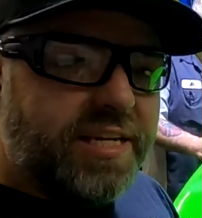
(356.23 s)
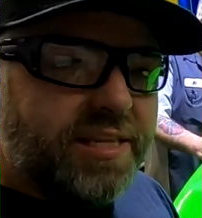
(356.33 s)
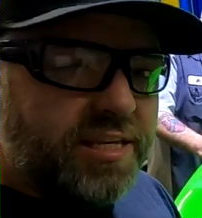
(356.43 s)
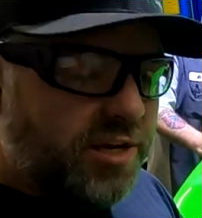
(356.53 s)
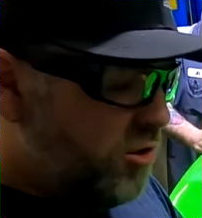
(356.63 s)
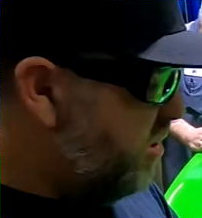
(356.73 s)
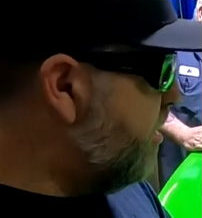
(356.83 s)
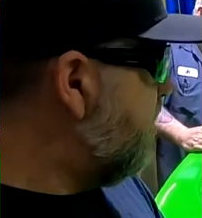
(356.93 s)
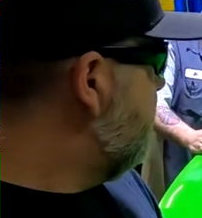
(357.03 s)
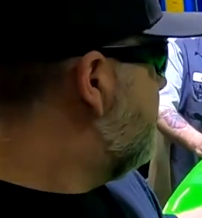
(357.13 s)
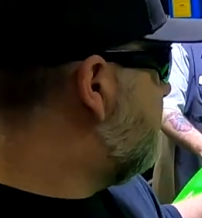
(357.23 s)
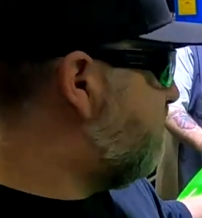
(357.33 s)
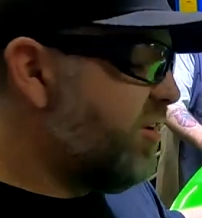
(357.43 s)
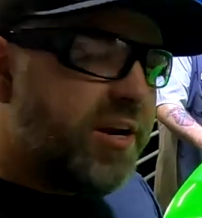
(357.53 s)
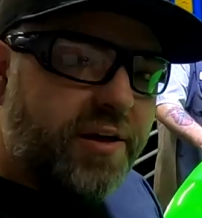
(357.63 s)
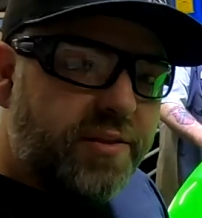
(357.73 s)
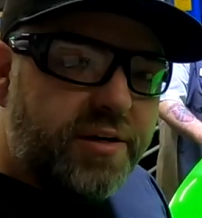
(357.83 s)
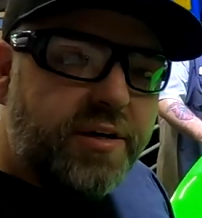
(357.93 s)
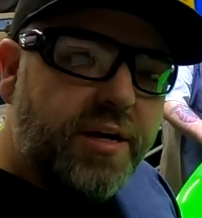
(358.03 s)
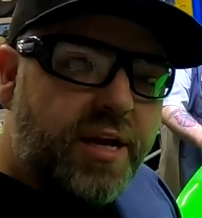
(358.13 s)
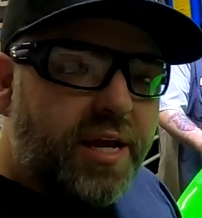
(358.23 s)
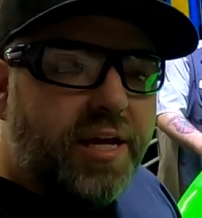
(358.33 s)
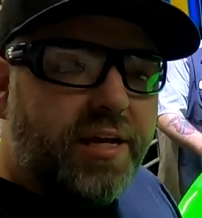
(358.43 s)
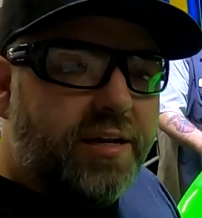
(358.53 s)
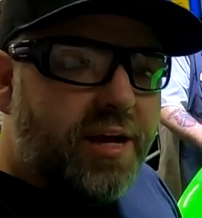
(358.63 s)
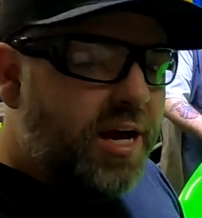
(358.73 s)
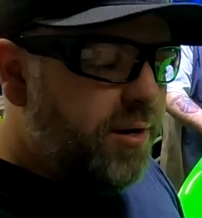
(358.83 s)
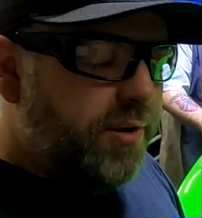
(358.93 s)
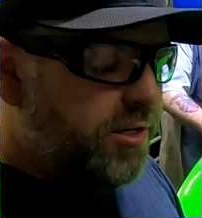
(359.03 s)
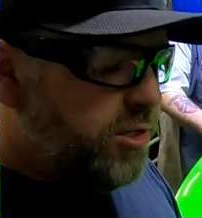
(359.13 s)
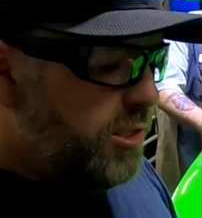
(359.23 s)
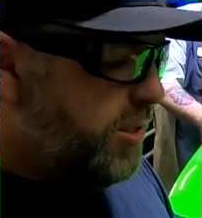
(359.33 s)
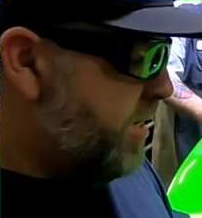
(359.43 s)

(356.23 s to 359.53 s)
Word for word: to get the hood to fit on there. And uh, I didn't want to show you